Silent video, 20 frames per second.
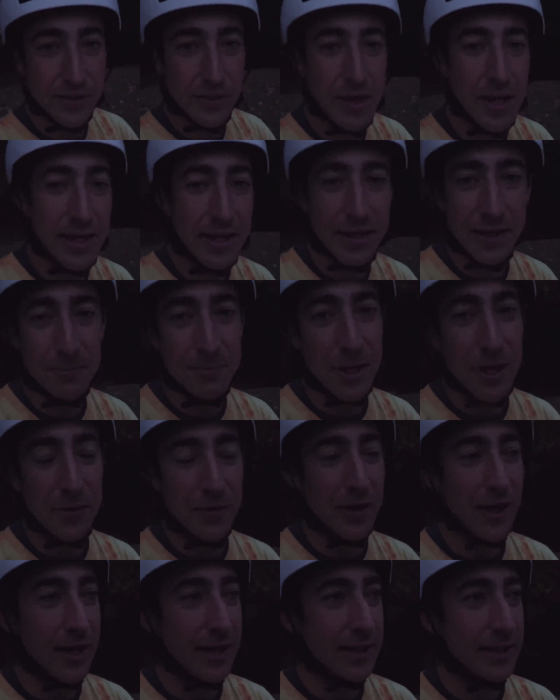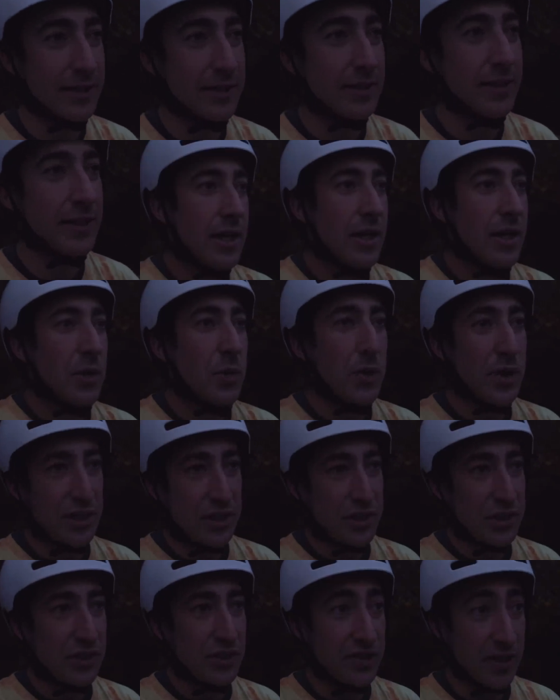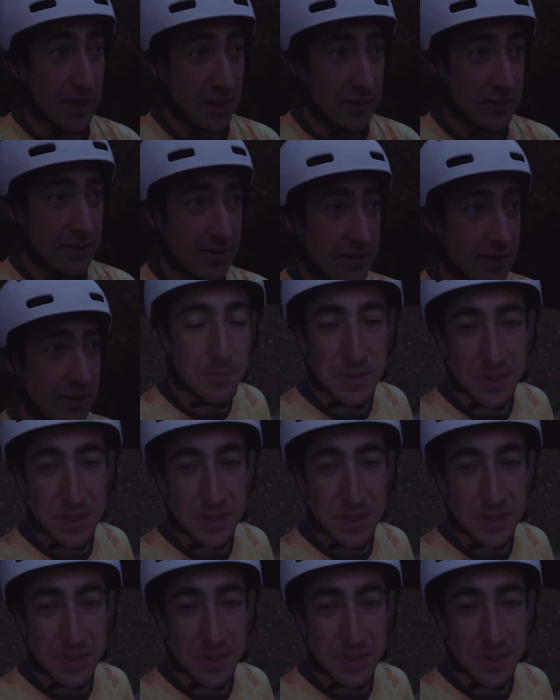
so I ended up not riding, which sucked.